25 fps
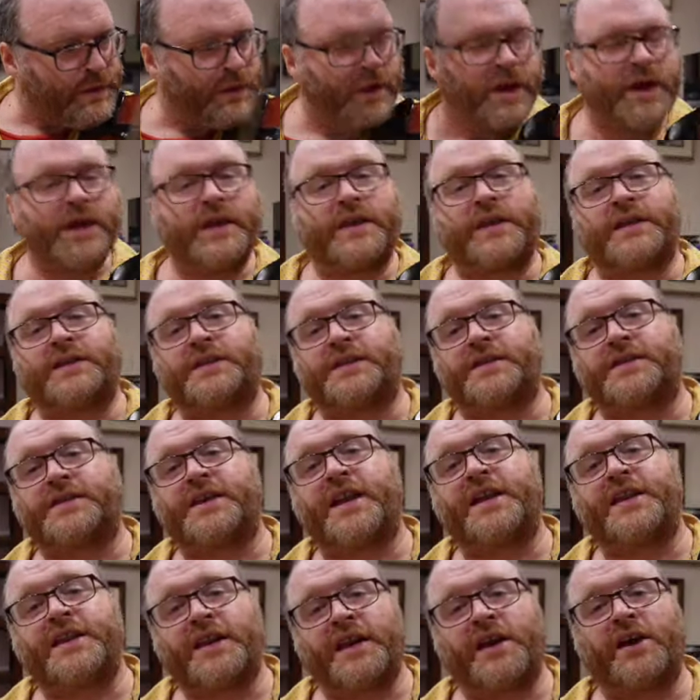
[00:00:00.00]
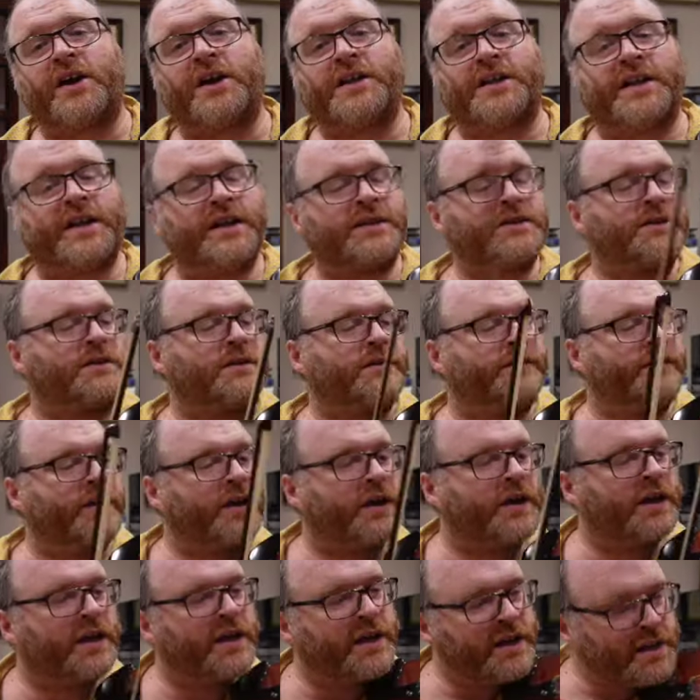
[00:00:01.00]
Hear these descending ideas on the
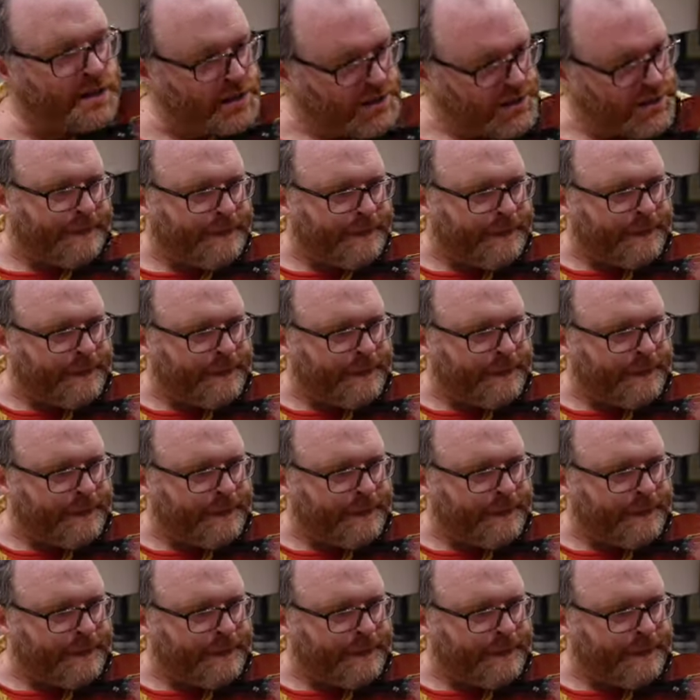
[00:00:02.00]
violins.